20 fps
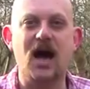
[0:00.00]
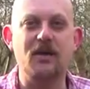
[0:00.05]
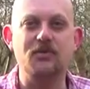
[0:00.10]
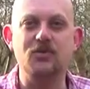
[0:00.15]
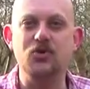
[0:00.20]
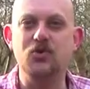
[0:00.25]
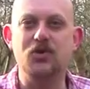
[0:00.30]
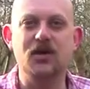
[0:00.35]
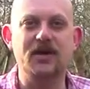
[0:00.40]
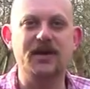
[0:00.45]

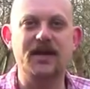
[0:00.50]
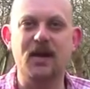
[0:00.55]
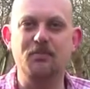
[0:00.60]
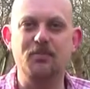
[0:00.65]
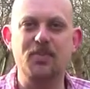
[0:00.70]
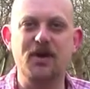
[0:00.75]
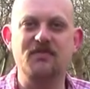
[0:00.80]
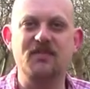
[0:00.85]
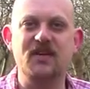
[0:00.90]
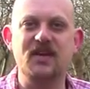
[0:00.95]
You can get
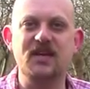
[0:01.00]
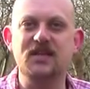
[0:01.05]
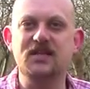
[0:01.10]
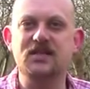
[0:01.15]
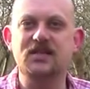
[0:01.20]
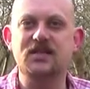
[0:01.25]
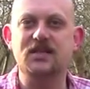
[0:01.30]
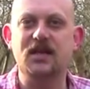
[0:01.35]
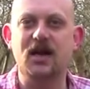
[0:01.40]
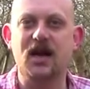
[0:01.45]

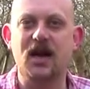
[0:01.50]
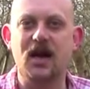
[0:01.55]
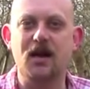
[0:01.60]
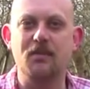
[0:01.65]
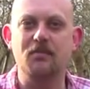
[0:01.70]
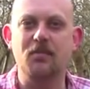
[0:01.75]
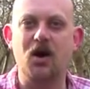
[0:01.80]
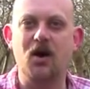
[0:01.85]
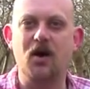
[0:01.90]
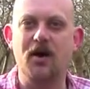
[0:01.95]
bivvies,
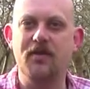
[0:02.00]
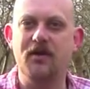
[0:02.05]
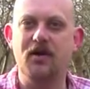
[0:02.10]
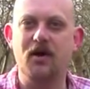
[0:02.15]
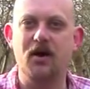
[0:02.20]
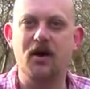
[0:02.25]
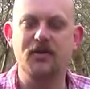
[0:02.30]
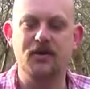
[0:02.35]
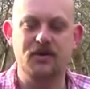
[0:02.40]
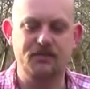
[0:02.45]

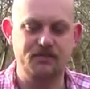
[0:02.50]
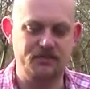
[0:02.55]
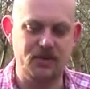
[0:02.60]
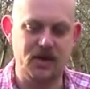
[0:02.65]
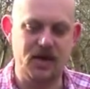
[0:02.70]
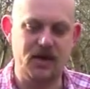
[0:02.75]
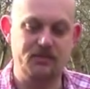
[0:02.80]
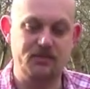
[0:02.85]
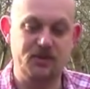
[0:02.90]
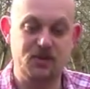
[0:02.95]
either
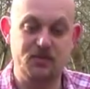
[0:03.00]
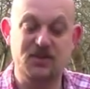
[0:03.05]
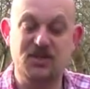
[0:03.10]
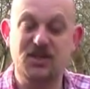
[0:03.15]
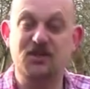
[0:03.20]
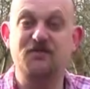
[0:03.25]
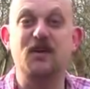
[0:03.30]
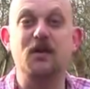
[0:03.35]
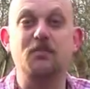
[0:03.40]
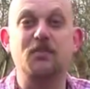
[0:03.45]

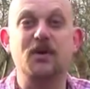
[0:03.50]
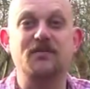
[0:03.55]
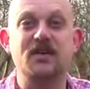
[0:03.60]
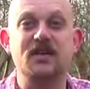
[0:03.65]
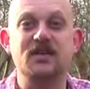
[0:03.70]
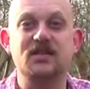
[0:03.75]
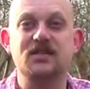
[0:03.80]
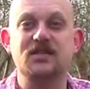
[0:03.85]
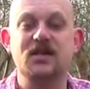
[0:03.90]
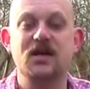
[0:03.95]
specific
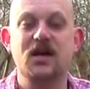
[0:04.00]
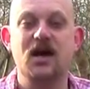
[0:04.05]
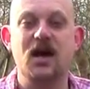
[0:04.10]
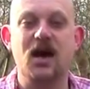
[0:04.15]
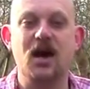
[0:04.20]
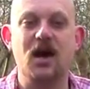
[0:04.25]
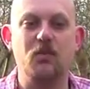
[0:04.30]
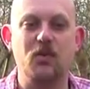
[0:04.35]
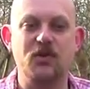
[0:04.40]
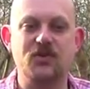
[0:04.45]
bivvies
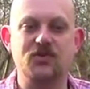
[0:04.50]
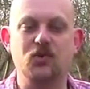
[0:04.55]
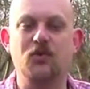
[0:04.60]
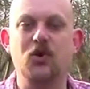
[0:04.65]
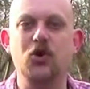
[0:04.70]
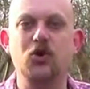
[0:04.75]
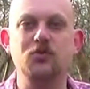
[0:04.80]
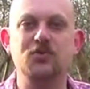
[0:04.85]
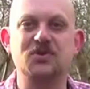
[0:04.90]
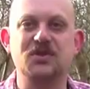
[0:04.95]
with sort
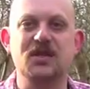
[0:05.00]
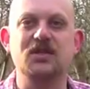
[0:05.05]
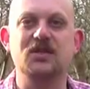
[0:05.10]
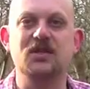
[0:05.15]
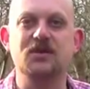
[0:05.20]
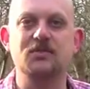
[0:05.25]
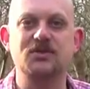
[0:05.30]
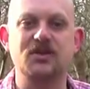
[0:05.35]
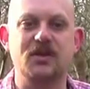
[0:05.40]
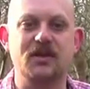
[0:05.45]
of hoops
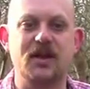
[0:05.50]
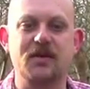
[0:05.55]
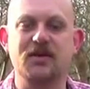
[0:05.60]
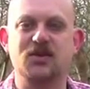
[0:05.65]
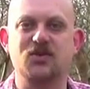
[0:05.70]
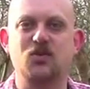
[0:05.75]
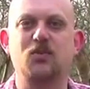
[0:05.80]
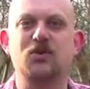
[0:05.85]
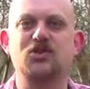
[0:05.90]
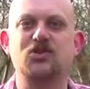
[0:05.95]
in them, so that
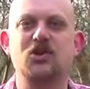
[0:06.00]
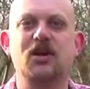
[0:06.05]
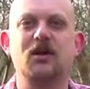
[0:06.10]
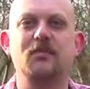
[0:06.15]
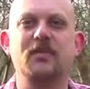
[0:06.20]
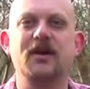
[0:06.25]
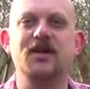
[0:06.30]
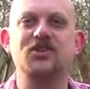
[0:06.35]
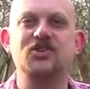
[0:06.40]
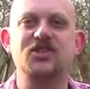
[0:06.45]
it's almost like
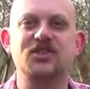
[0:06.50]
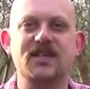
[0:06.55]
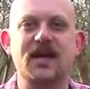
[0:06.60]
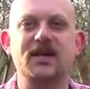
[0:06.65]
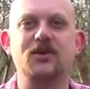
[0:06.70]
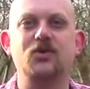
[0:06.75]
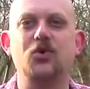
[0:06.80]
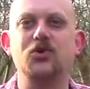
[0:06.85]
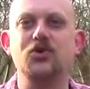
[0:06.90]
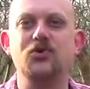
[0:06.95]
a miniature
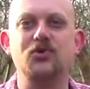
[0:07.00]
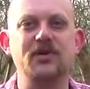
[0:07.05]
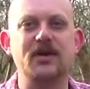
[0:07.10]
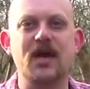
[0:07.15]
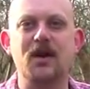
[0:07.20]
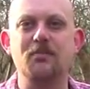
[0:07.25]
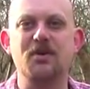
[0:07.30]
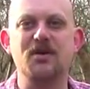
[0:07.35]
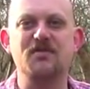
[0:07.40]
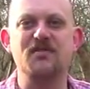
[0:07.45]
tent, or you can
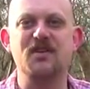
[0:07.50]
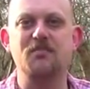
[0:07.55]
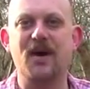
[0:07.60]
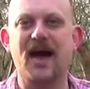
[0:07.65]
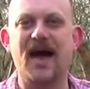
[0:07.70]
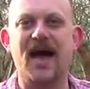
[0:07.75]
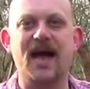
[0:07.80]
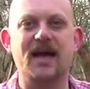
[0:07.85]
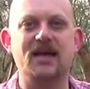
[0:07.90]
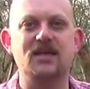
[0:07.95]
get bivvy
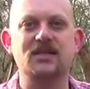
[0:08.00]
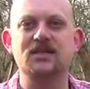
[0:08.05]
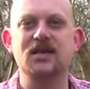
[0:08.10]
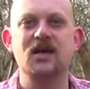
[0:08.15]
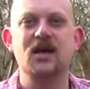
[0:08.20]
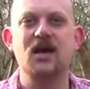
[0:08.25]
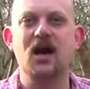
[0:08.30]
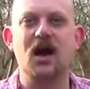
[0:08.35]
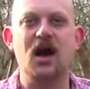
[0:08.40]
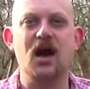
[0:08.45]
bags
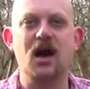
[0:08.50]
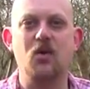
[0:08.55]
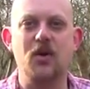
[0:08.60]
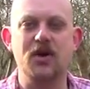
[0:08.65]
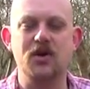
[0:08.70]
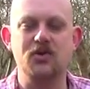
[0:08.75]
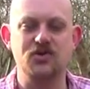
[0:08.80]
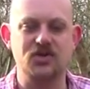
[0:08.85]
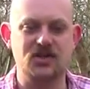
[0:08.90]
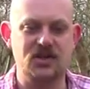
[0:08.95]

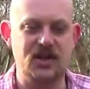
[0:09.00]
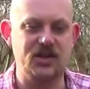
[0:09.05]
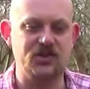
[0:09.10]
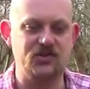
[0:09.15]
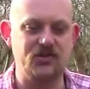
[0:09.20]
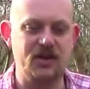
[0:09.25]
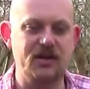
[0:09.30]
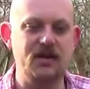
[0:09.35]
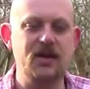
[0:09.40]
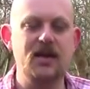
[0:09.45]
where you just
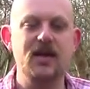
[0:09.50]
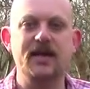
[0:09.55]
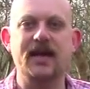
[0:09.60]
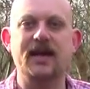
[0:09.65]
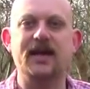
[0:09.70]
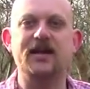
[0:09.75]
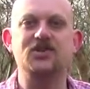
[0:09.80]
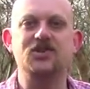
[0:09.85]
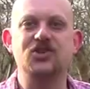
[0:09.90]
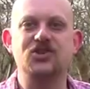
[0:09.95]
literally
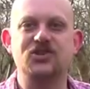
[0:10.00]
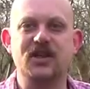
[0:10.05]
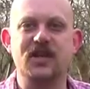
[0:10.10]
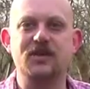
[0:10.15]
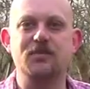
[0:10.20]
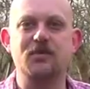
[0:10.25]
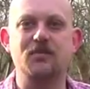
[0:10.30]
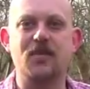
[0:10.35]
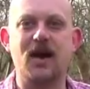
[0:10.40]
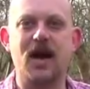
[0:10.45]
get into your
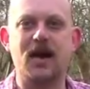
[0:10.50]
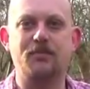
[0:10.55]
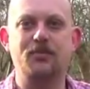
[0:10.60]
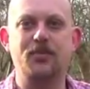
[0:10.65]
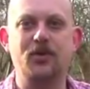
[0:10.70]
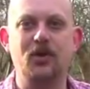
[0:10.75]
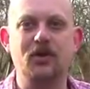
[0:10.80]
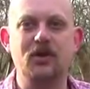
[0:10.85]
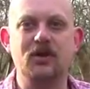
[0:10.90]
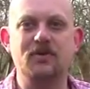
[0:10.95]
sleeping bag,
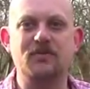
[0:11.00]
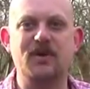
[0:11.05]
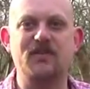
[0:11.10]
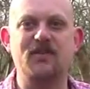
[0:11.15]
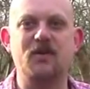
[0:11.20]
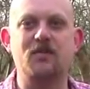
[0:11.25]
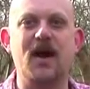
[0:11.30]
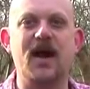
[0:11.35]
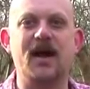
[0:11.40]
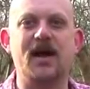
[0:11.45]
pull the
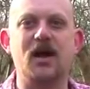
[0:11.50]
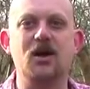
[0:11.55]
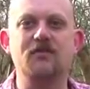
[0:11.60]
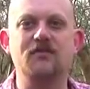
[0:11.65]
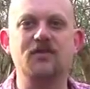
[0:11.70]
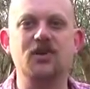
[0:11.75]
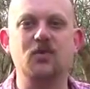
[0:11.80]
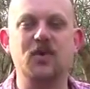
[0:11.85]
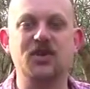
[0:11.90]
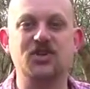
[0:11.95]
bivvy bag
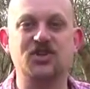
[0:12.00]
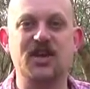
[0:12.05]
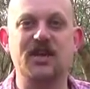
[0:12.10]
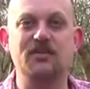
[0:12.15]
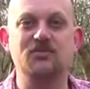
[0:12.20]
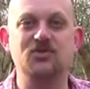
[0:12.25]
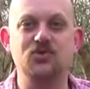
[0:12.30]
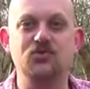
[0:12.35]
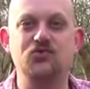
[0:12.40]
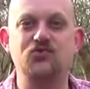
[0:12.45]
over you, which
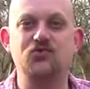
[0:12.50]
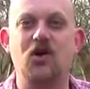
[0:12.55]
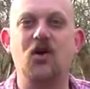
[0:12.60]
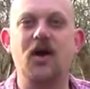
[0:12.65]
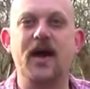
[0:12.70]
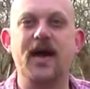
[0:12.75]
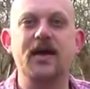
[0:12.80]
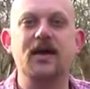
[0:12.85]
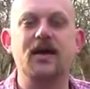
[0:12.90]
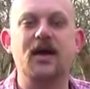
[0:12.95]
keeps you
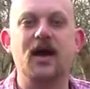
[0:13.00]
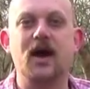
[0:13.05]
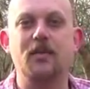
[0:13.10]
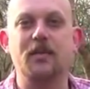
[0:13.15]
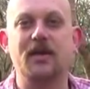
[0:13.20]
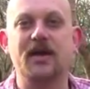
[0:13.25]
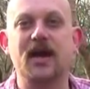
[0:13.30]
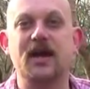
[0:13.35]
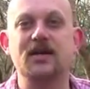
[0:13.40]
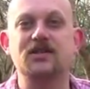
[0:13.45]
dry
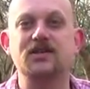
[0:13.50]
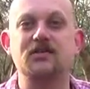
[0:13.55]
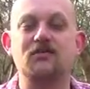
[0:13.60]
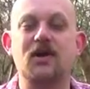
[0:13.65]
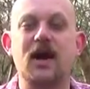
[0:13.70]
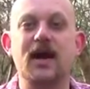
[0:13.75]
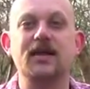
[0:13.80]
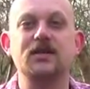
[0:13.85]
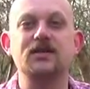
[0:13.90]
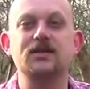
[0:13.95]
in case it
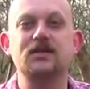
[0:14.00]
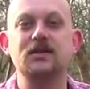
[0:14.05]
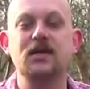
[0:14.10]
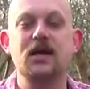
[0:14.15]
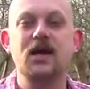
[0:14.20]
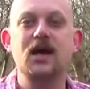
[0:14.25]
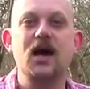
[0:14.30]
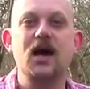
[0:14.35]
rains.